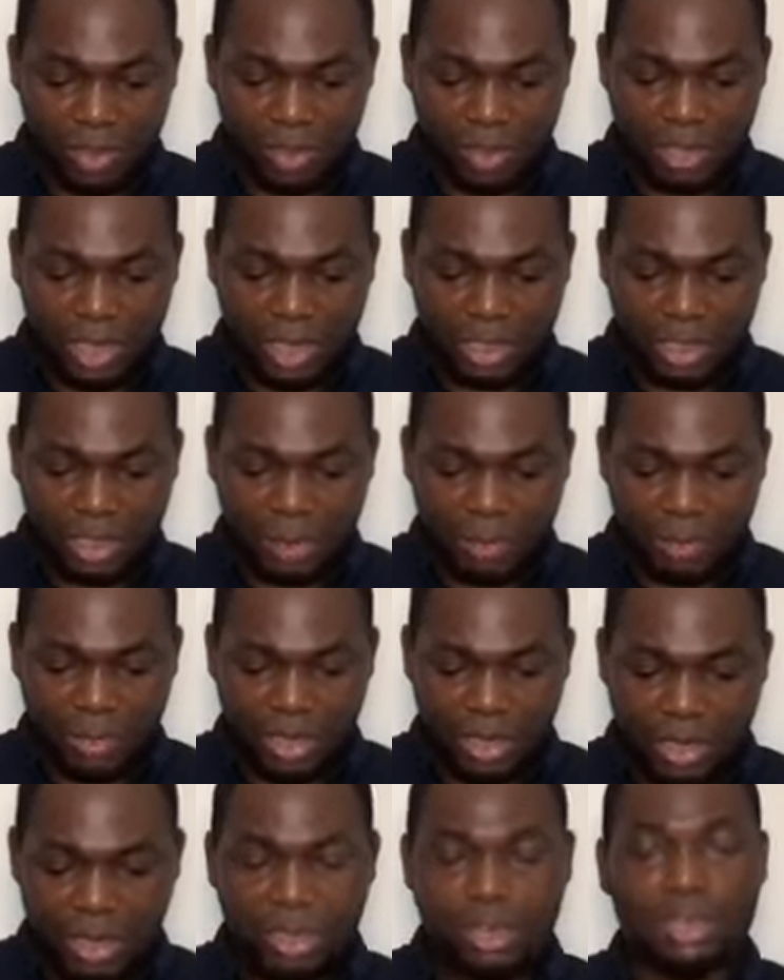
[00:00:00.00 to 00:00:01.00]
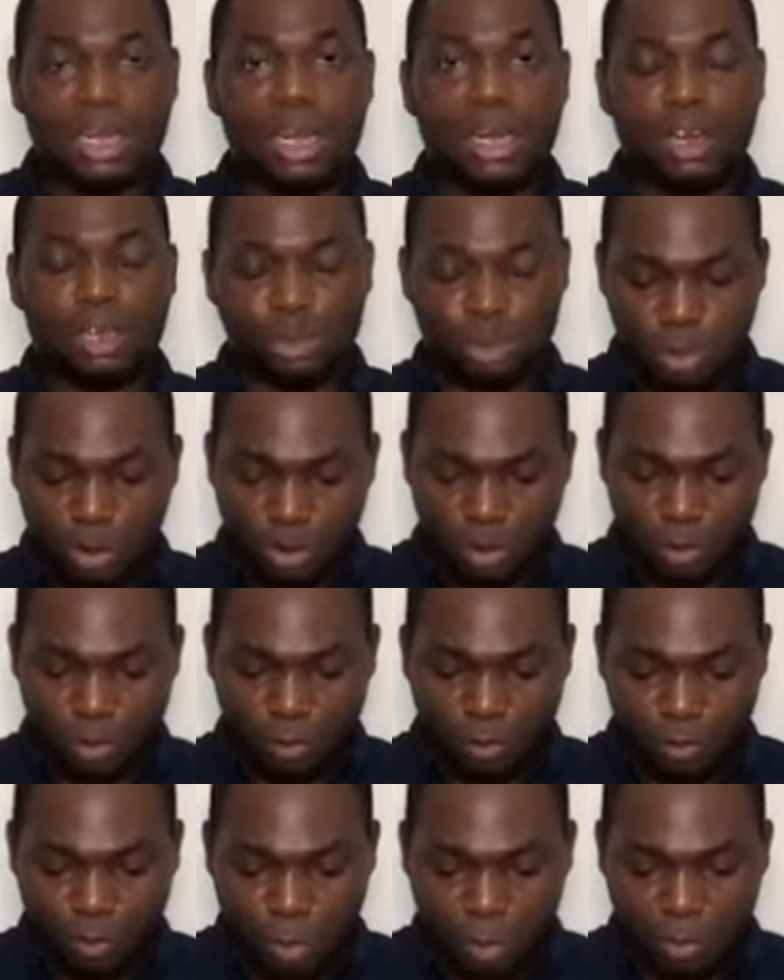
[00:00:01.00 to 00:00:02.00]
there shall be a director
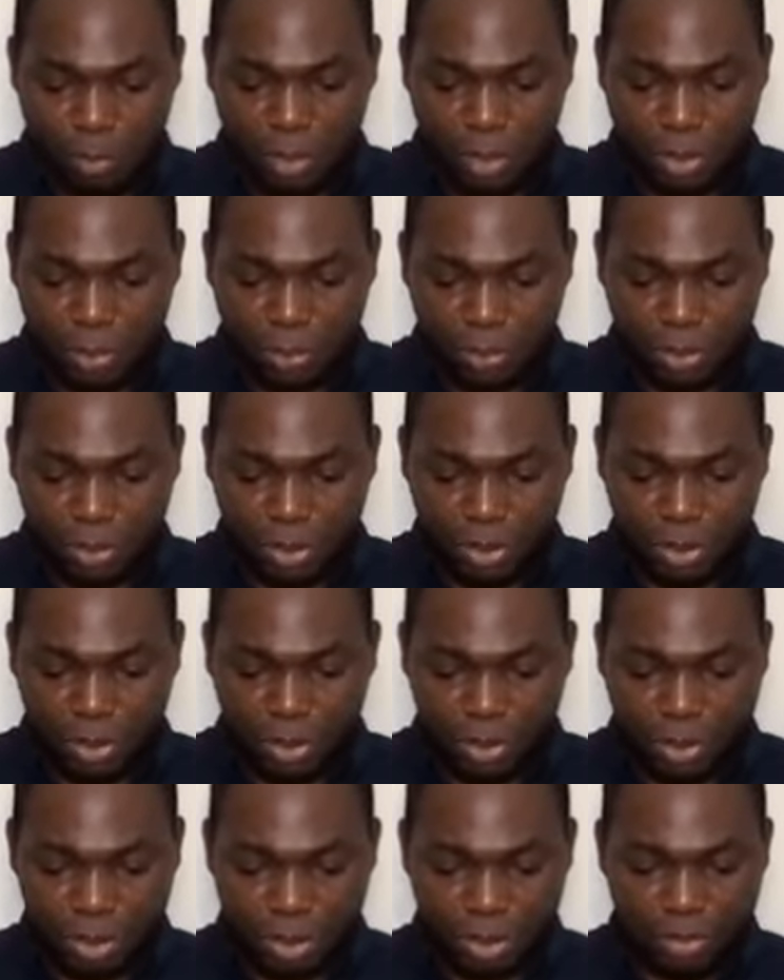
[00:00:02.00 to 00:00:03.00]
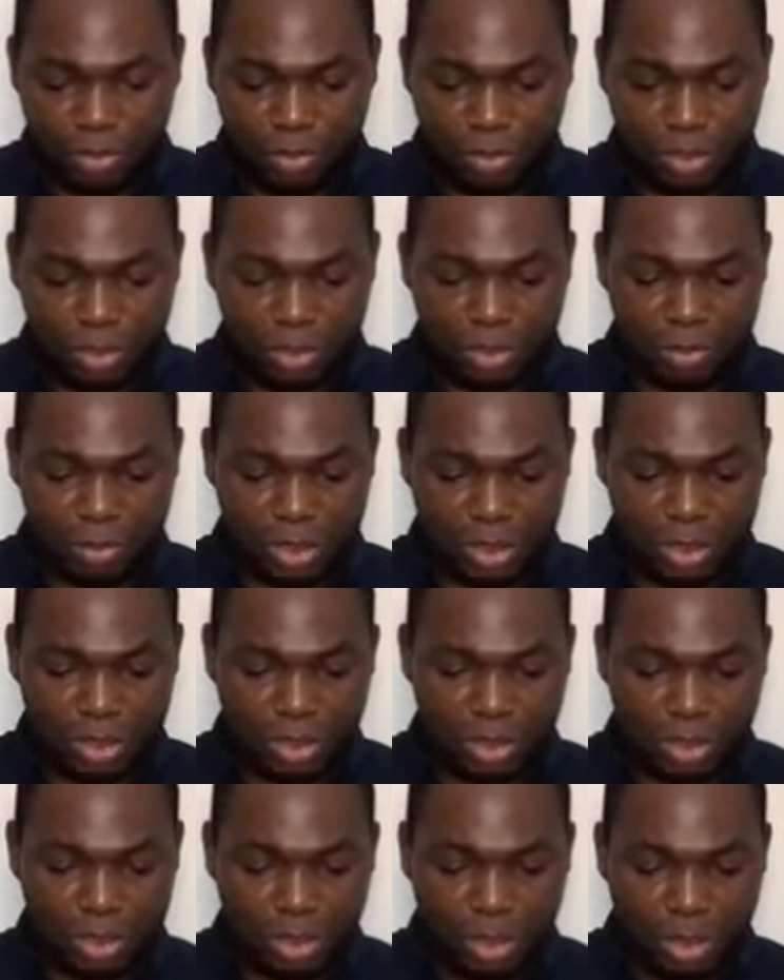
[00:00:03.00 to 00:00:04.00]
of public prosecution for the
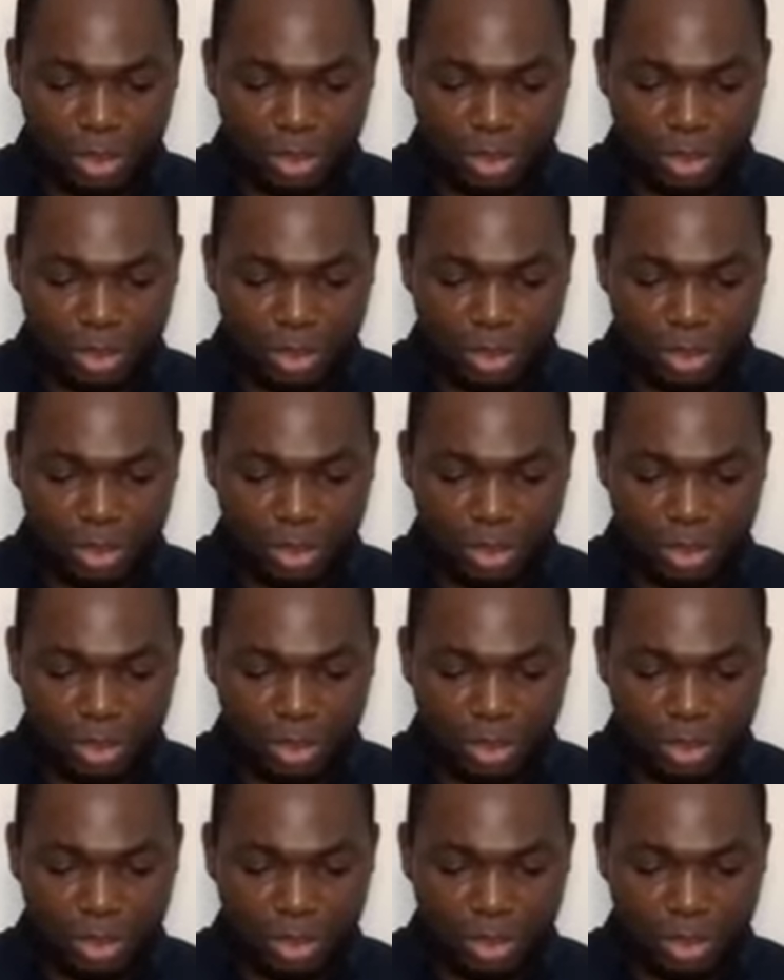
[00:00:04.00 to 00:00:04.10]
region